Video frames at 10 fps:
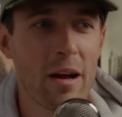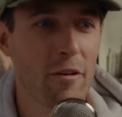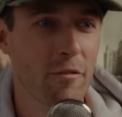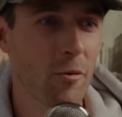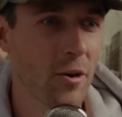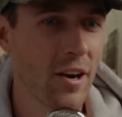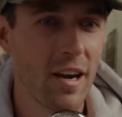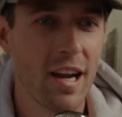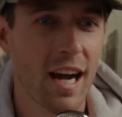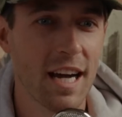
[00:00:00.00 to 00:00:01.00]
mile 4.
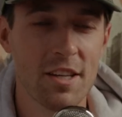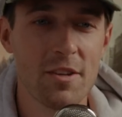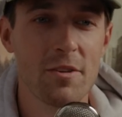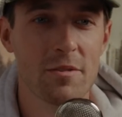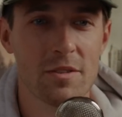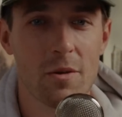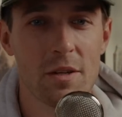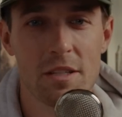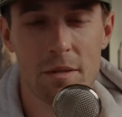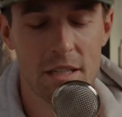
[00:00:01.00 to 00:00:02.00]
I knew it was
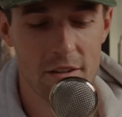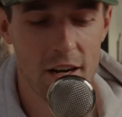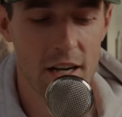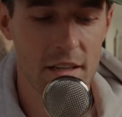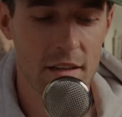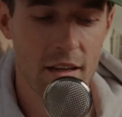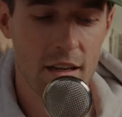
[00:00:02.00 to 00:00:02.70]
going to be a grind,